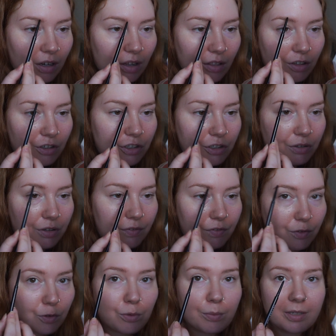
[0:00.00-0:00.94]
the Duke
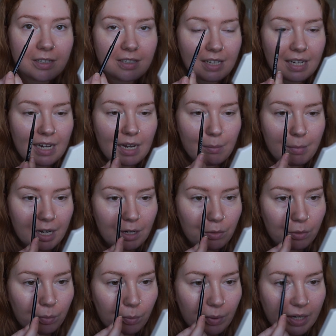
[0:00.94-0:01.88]
of Normandy, a man
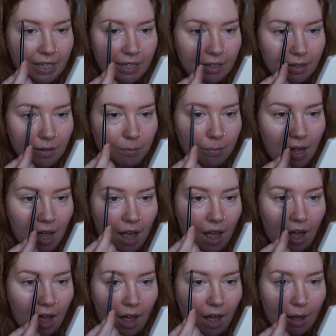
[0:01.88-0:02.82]
called William,
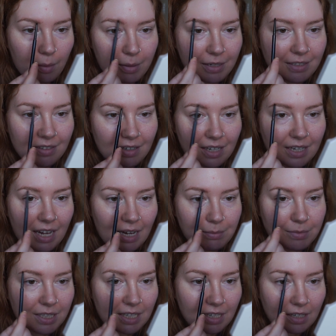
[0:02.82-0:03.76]
basically came
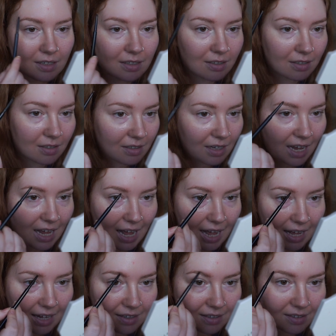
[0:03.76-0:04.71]
to England
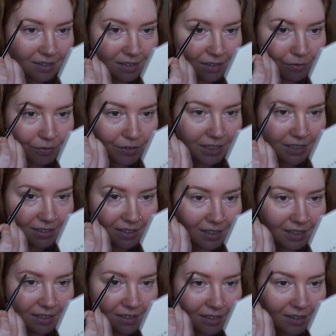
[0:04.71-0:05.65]
and
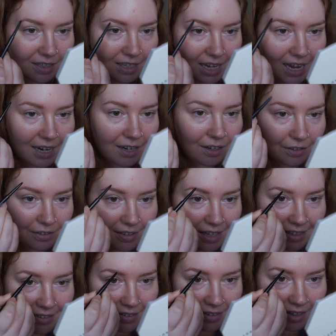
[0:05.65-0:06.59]
defeated the
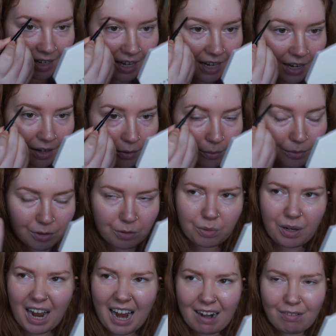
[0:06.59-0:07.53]
Anglo-Saxon king, who was called
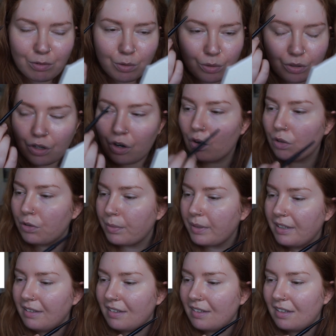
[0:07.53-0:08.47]
Harold
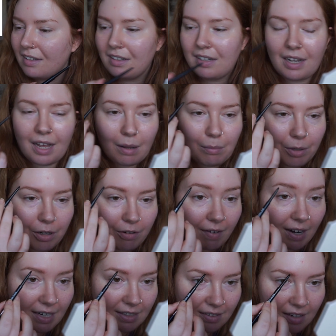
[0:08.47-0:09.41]
Godwinson. Yep,
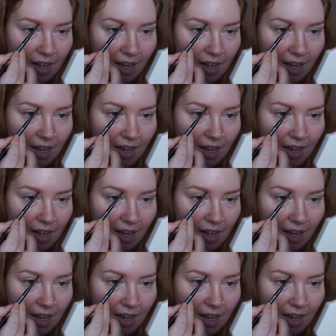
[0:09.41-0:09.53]
correct.